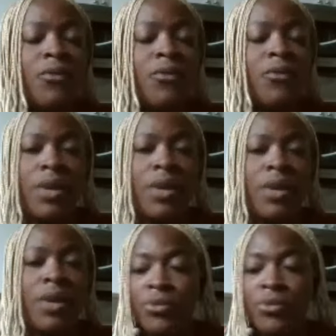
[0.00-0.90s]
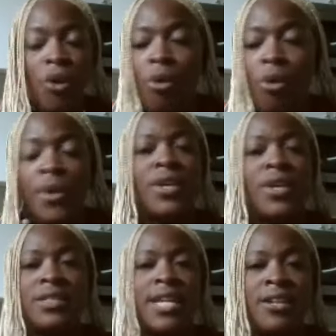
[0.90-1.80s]
questioning always
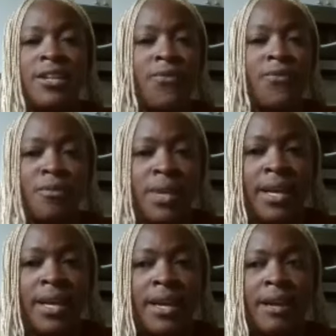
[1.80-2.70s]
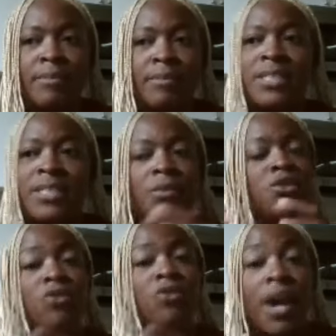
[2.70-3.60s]
always resonated for me because I
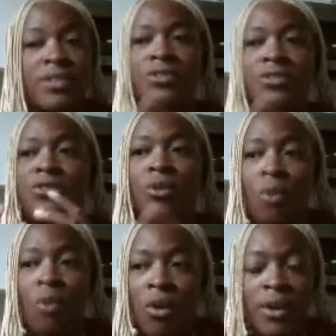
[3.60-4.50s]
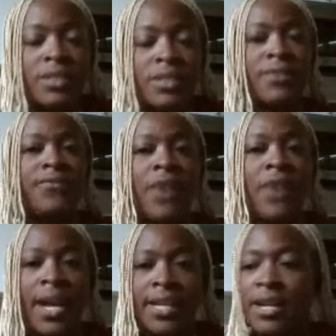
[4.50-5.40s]
was trying so hard to
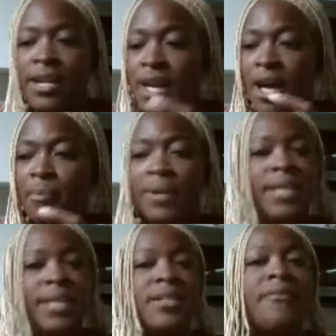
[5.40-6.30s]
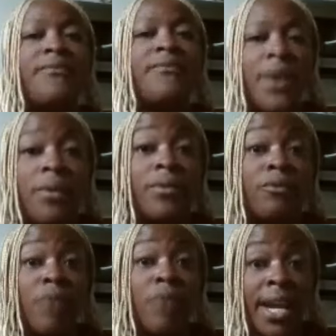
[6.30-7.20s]
find a place that felt
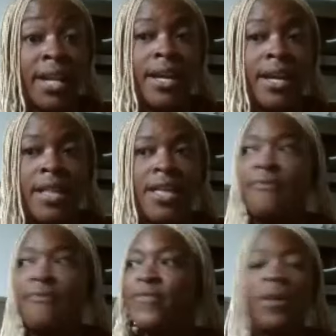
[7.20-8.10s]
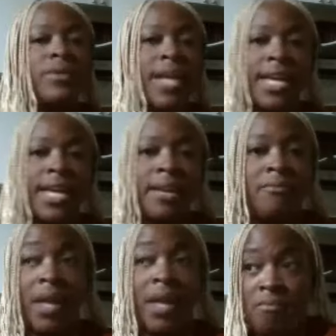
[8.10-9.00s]
right, that felt like it,
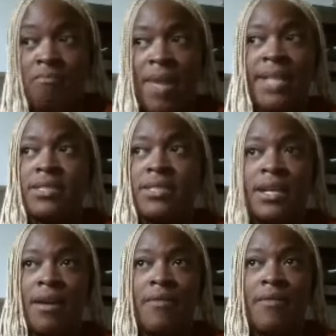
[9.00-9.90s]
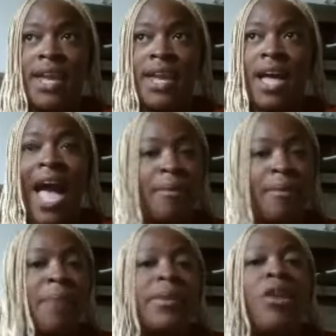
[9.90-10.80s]
it meant that I
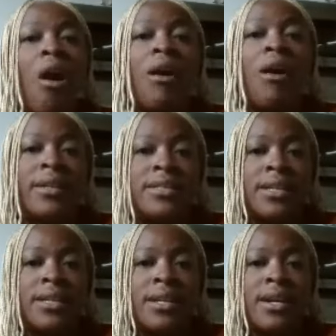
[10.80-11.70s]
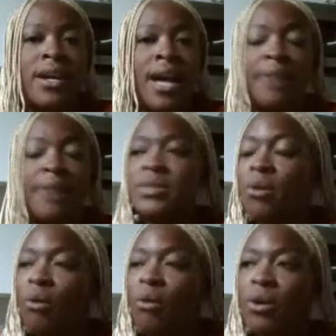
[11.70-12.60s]
had belonged. I
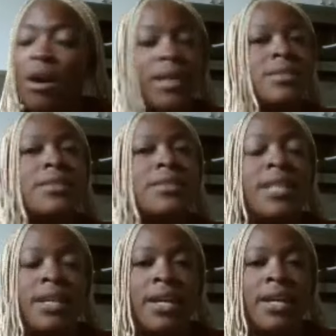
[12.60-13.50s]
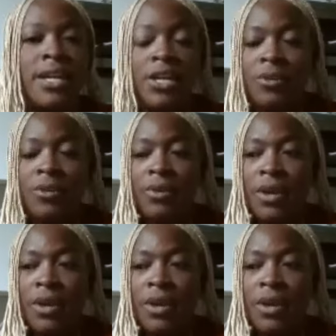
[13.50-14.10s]
was constantly, you know,